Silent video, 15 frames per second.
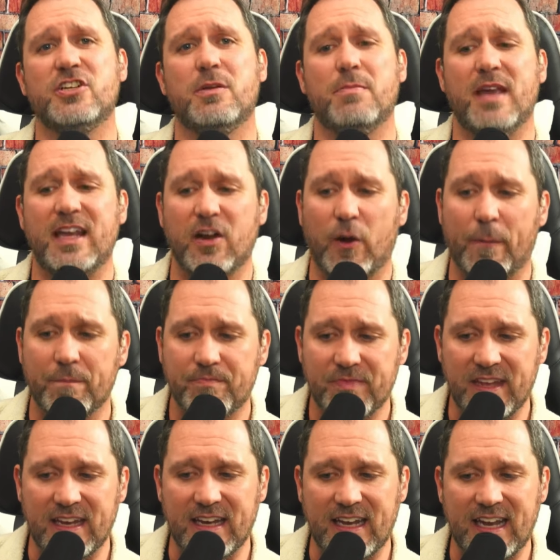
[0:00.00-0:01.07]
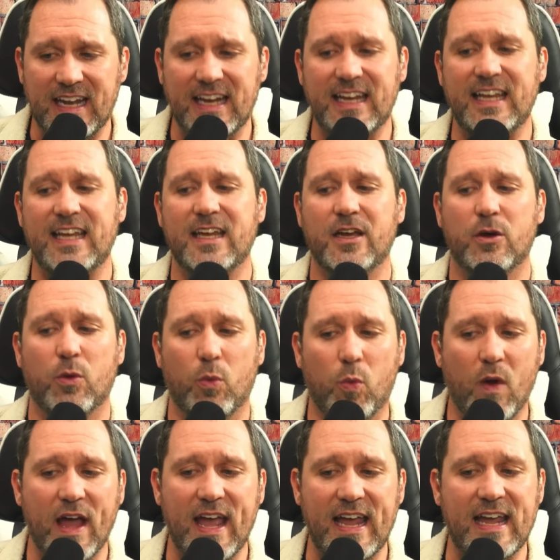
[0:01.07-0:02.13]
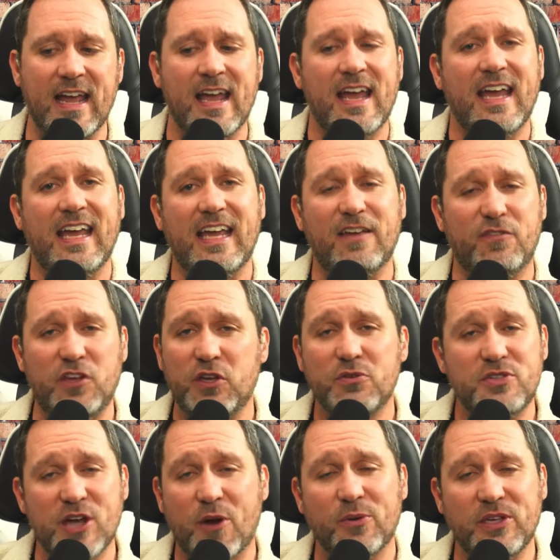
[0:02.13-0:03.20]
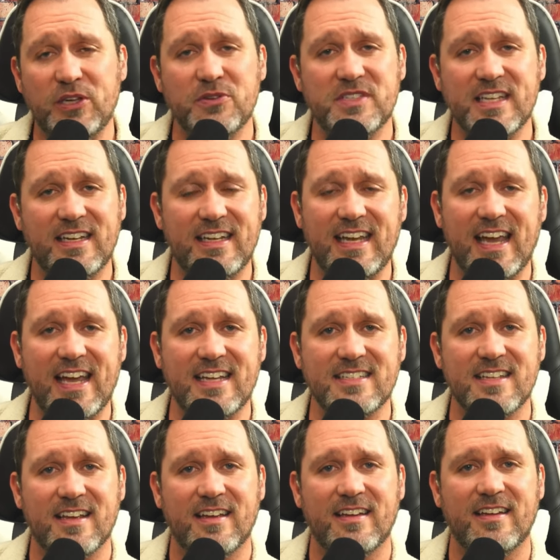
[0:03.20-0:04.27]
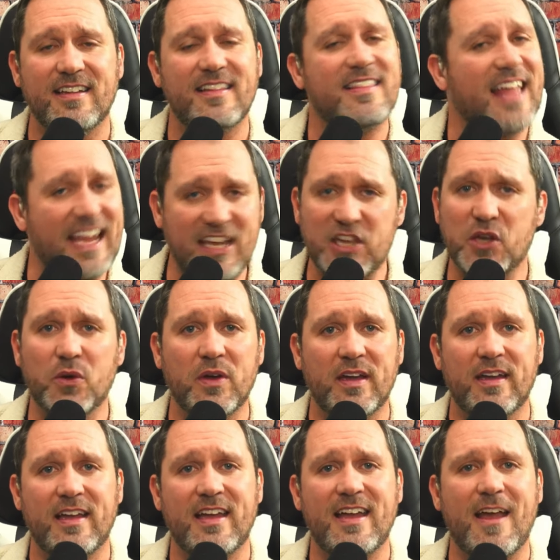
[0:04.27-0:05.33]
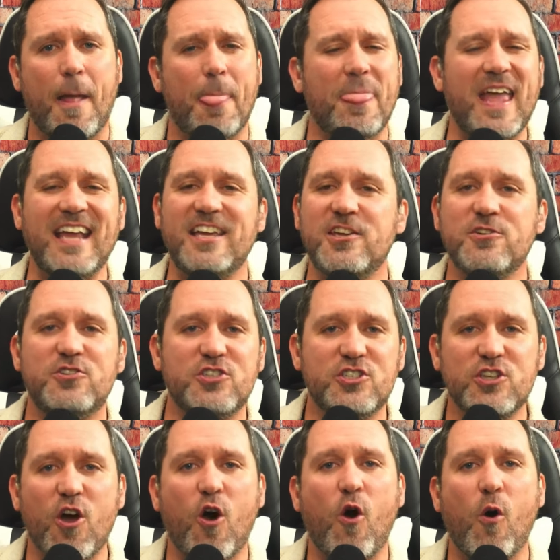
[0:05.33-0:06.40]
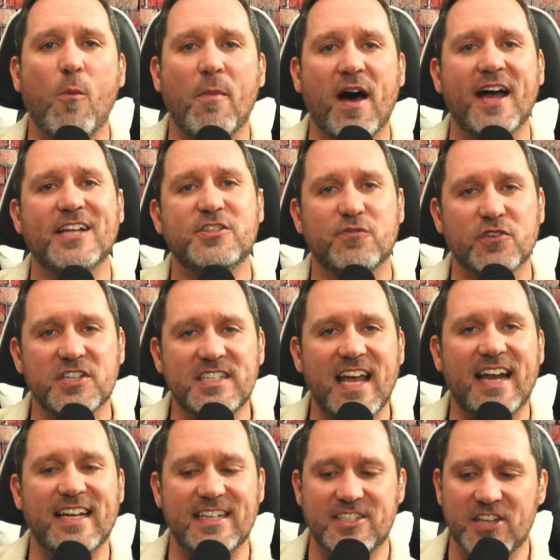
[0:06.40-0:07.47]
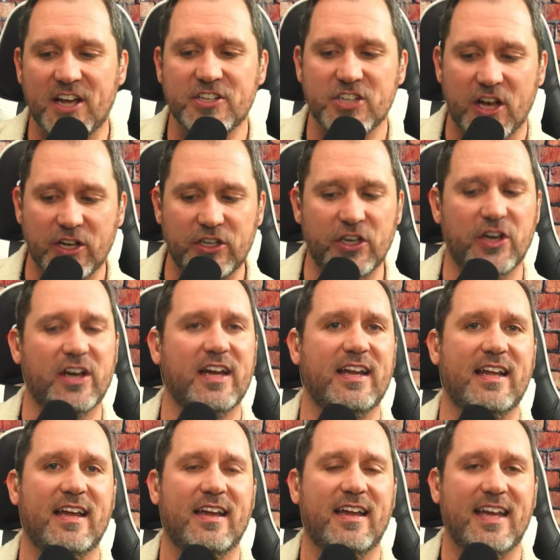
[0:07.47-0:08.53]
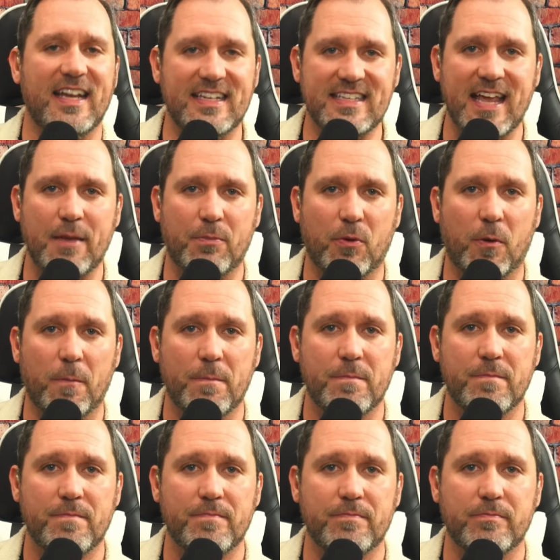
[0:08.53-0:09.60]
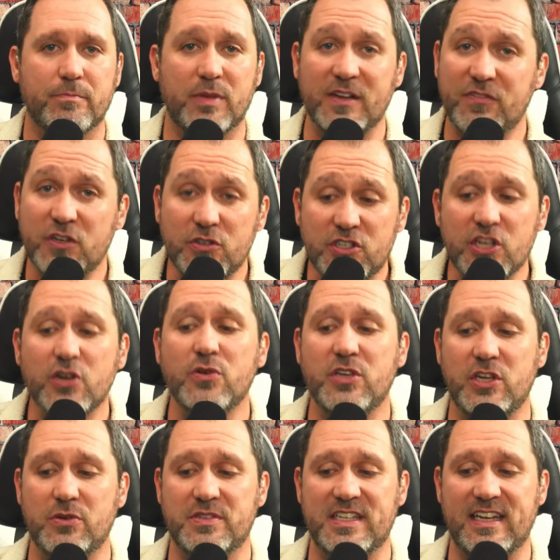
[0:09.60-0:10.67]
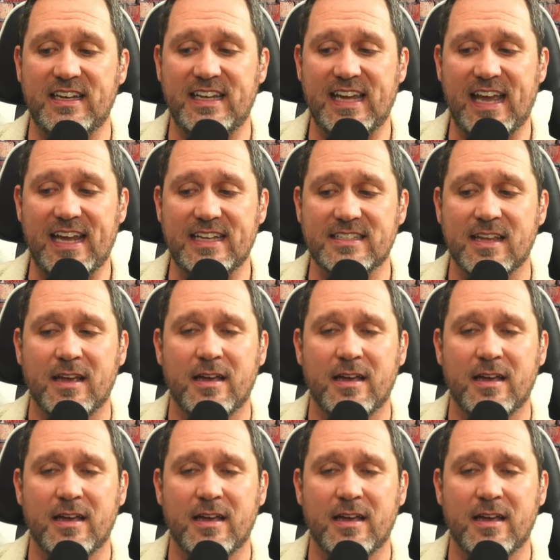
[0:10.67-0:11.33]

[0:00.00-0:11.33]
maker in any way. If you don't use NDAs, thank you. Thank you so much for setting such a good example. But if you do use NDAs,